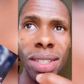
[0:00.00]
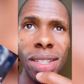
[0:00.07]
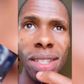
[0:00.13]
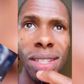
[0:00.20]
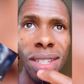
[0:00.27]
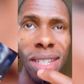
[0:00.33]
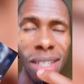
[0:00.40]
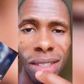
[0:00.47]

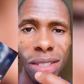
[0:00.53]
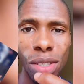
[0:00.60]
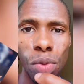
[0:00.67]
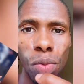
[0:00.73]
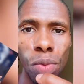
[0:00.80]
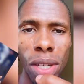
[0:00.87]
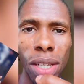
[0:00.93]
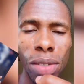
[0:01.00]
need
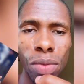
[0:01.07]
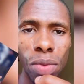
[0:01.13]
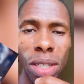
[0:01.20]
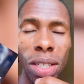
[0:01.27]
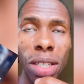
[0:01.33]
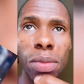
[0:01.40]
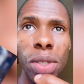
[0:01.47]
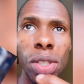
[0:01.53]
to win
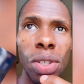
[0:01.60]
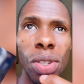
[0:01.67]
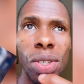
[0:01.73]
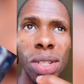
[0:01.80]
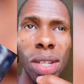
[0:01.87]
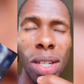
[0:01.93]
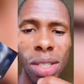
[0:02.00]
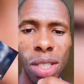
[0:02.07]
really,
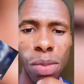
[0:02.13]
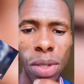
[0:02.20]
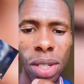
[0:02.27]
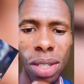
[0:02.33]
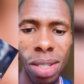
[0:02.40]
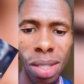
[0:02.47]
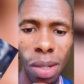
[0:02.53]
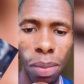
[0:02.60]
because it's been
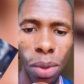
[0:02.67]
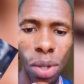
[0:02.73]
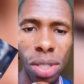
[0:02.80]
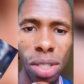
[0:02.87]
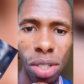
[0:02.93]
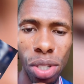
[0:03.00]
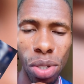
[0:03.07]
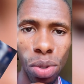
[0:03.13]
a
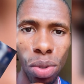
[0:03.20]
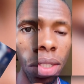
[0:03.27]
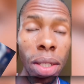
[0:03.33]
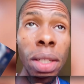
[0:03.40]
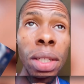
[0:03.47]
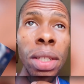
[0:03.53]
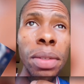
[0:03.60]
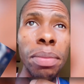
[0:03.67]
disappointing show.
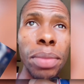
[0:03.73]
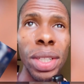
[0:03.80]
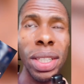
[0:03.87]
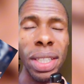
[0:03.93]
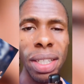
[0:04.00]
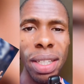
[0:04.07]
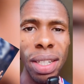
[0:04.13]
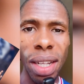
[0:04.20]
But
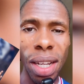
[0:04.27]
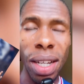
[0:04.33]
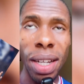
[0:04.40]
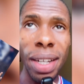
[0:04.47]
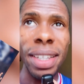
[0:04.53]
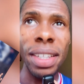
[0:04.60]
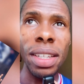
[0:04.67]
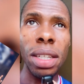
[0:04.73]
again,
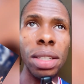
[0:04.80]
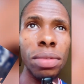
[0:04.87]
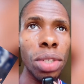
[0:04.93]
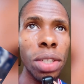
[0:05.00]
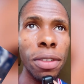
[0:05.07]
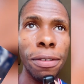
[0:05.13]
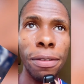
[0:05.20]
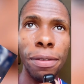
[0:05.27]

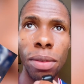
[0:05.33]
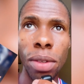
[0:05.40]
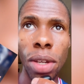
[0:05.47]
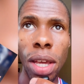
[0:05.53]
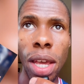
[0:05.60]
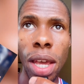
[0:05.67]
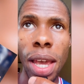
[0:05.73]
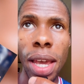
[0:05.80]
if
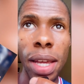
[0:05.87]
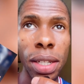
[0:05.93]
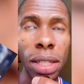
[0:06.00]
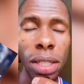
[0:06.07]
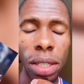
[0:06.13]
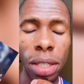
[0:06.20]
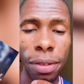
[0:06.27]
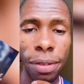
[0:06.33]

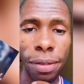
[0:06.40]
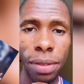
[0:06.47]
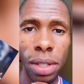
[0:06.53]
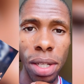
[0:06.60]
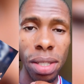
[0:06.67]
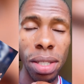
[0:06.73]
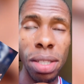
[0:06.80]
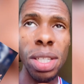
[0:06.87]

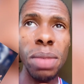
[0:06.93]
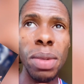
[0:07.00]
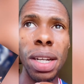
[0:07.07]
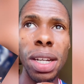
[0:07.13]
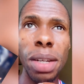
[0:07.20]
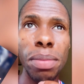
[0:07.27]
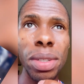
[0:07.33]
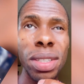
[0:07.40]
there's a team that
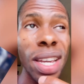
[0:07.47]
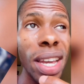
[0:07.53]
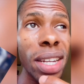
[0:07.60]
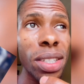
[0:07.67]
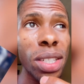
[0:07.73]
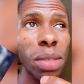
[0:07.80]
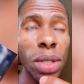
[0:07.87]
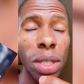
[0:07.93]
can beat
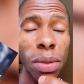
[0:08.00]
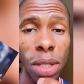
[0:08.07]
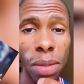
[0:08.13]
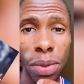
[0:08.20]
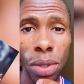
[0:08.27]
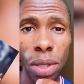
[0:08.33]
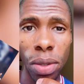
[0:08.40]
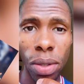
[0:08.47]
any team in the
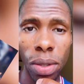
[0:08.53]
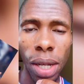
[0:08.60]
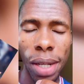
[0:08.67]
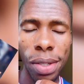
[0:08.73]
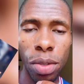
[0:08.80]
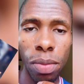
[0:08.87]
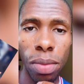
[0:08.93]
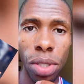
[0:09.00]
EPL, it
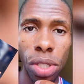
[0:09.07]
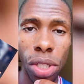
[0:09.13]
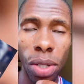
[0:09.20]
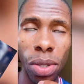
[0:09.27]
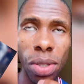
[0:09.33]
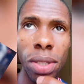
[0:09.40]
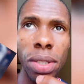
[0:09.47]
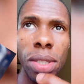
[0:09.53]
has to be
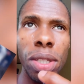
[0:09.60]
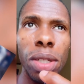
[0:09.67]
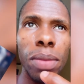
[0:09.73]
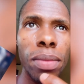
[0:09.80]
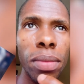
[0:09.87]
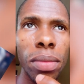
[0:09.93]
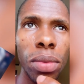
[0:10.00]
Chelsea team.